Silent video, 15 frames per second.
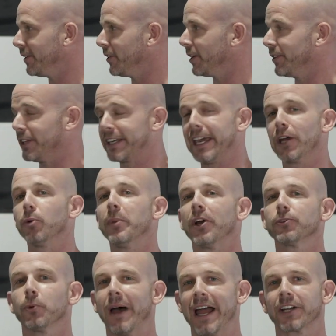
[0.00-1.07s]
The
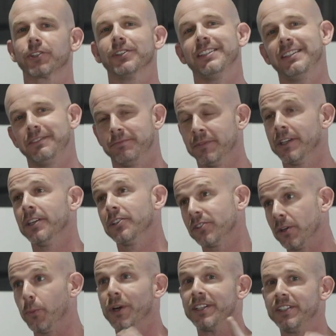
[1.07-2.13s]
kettlebells will actually
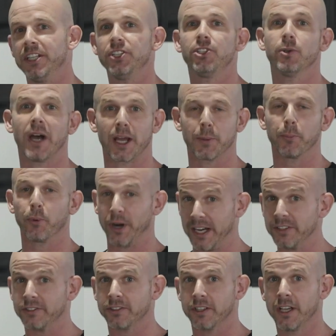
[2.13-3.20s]
somewhat teach you how to
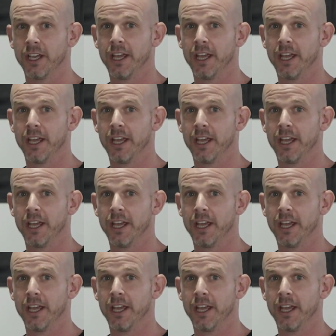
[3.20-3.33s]
brace.